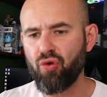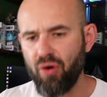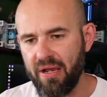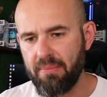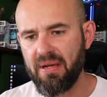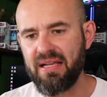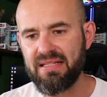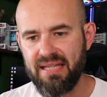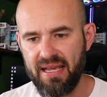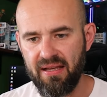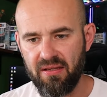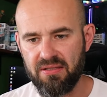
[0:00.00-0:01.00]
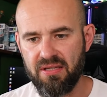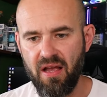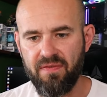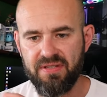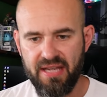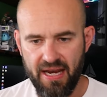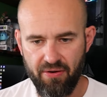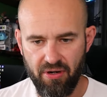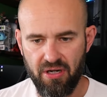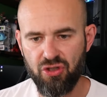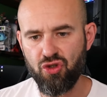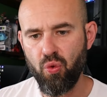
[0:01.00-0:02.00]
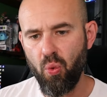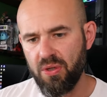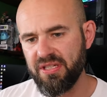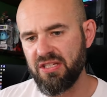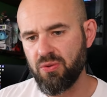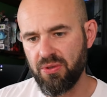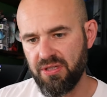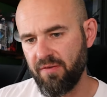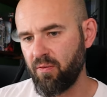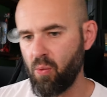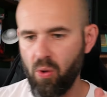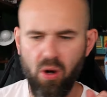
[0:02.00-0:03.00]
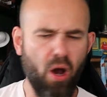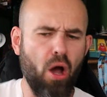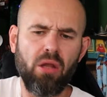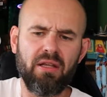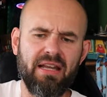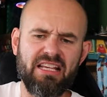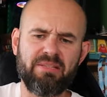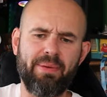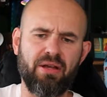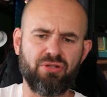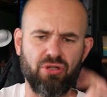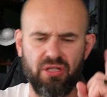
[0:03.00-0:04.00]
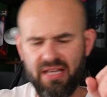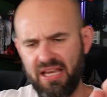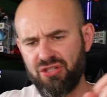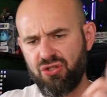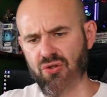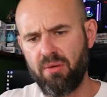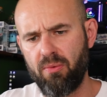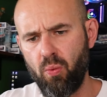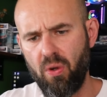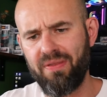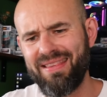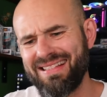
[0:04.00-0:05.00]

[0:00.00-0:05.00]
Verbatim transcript: Grim Tales of Terror 2024 Holiday Special, issue number one.